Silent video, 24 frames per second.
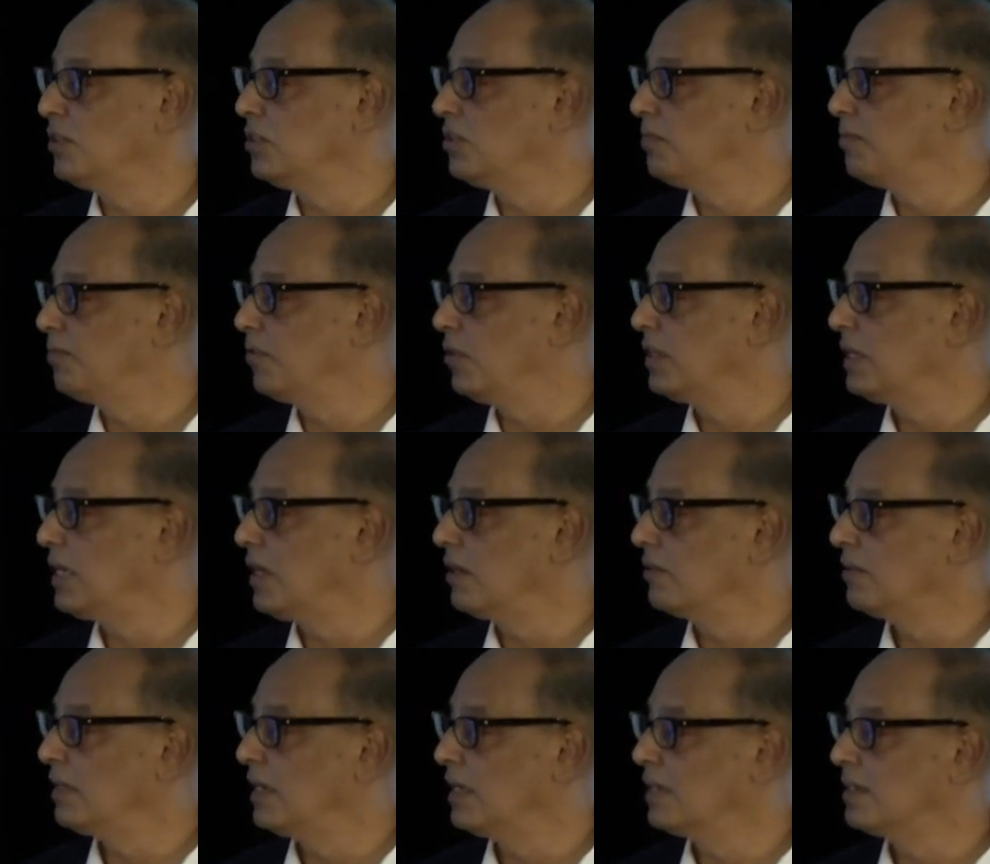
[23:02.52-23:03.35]
to point
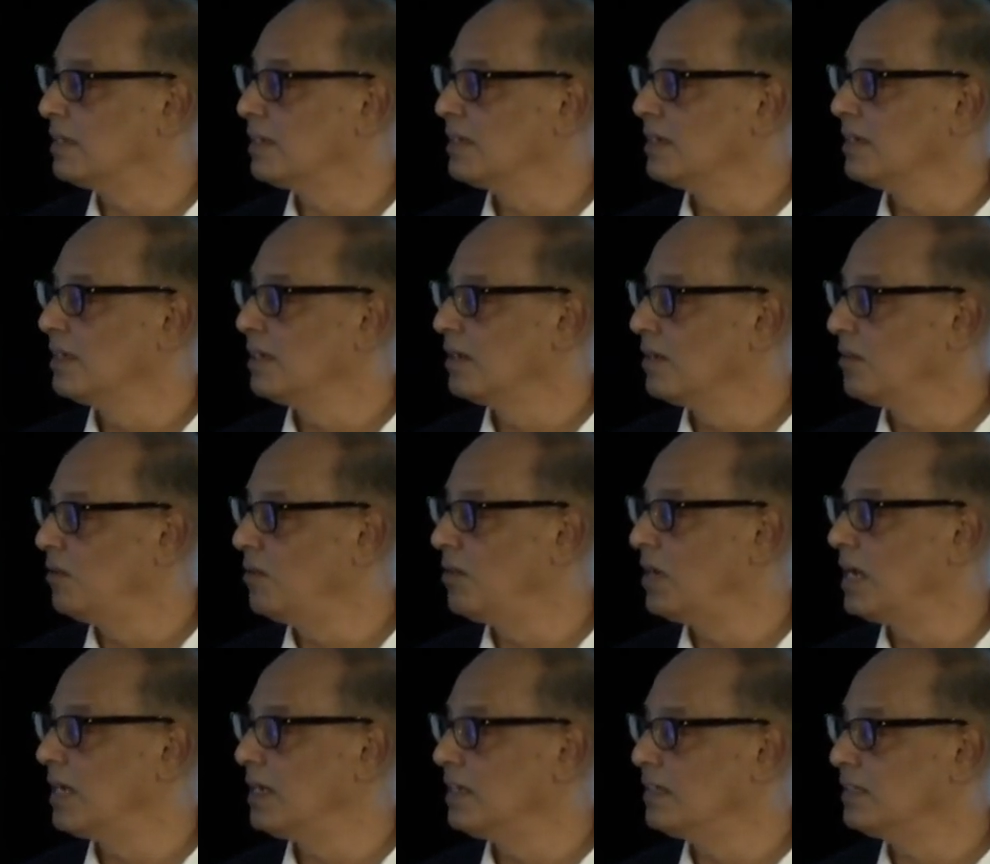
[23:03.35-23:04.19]
out that
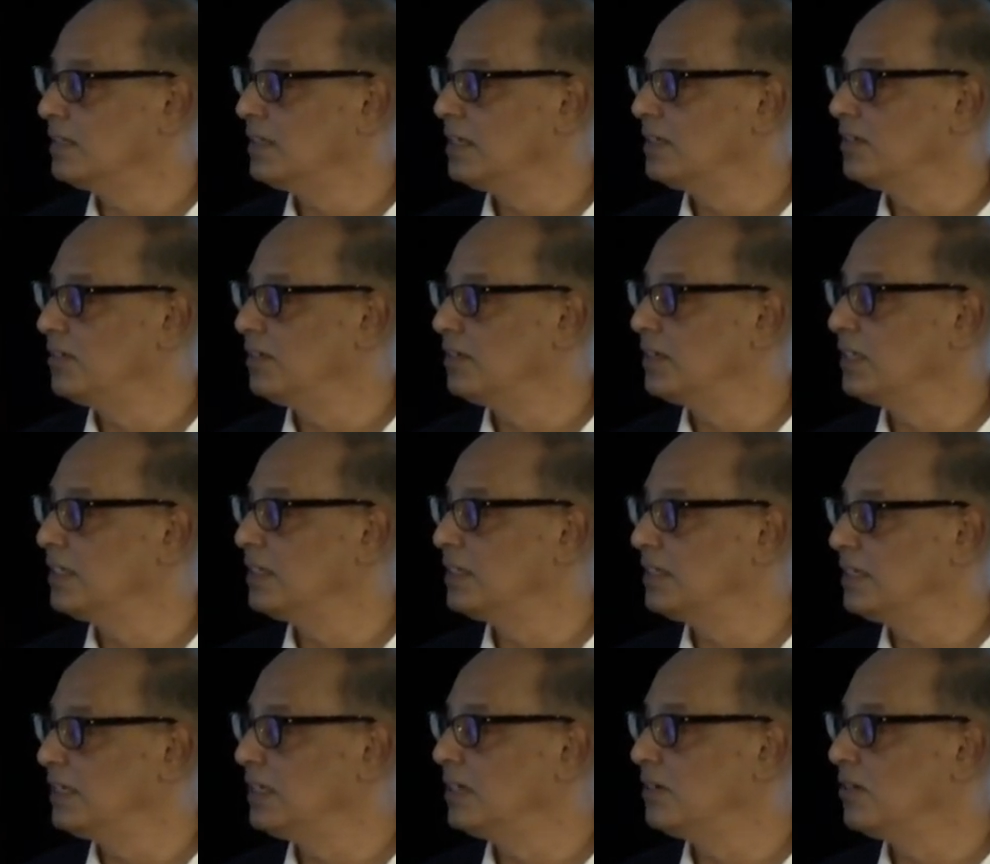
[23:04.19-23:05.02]
ORS, as you can
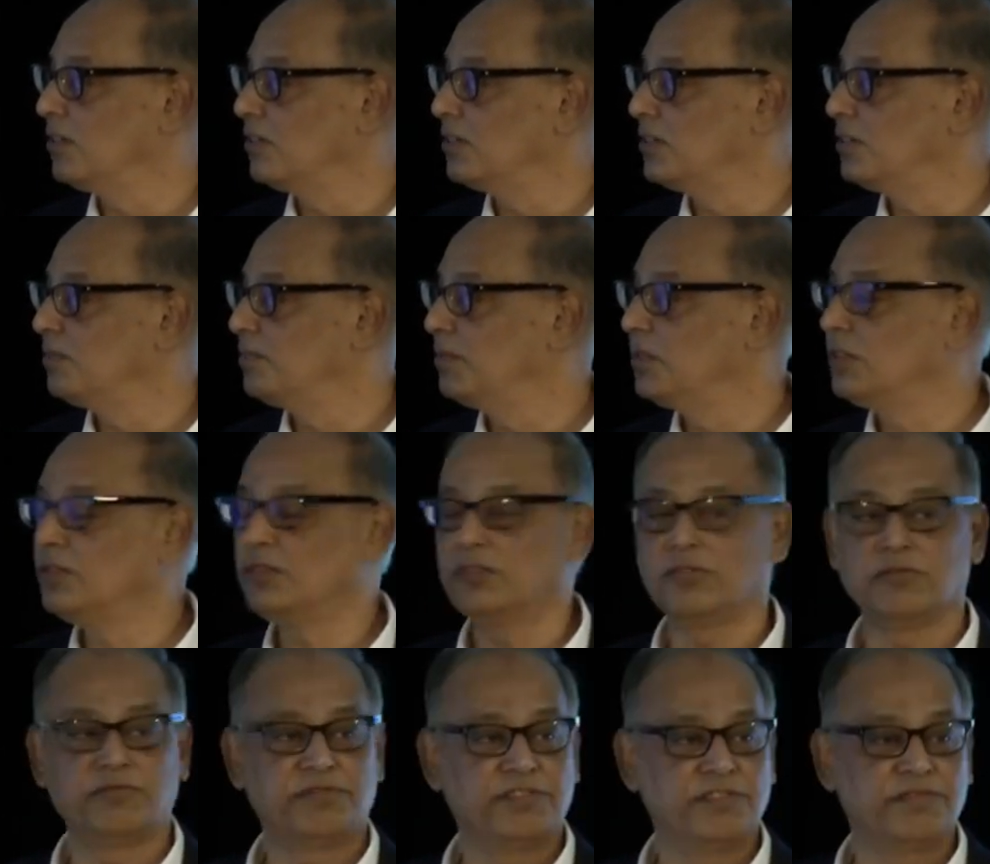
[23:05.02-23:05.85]
see, contributes
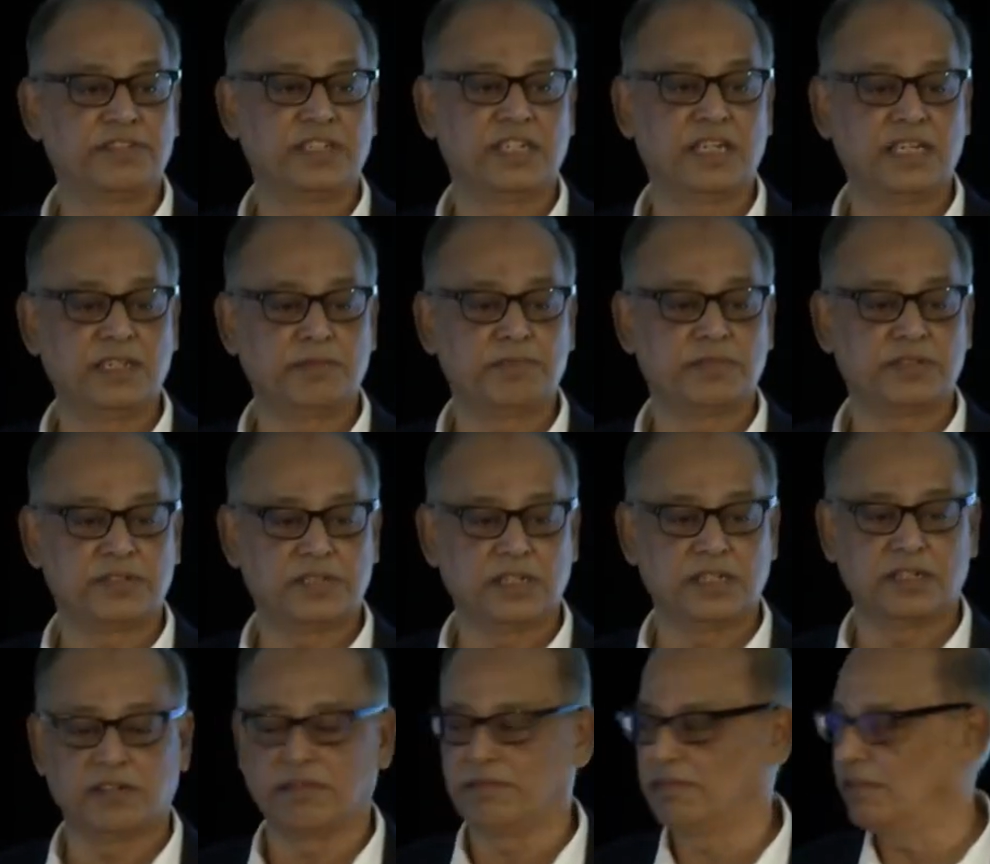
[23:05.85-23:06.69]
to 58%
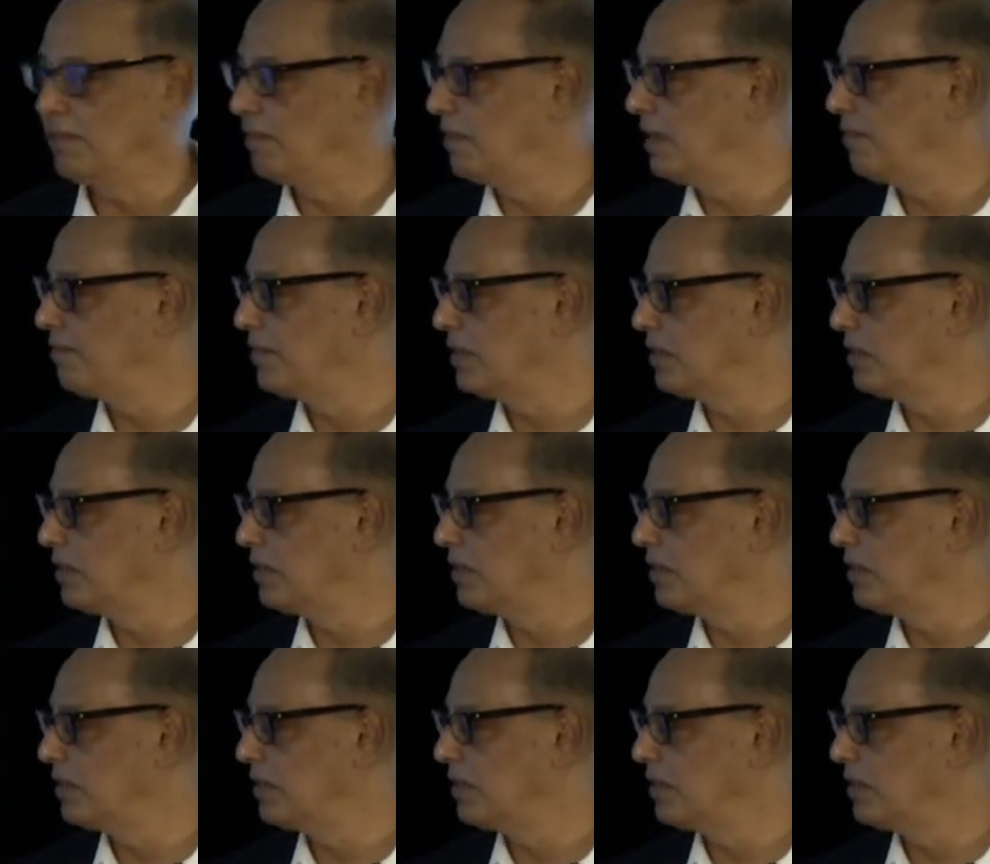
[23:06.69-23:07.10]
of the revenue.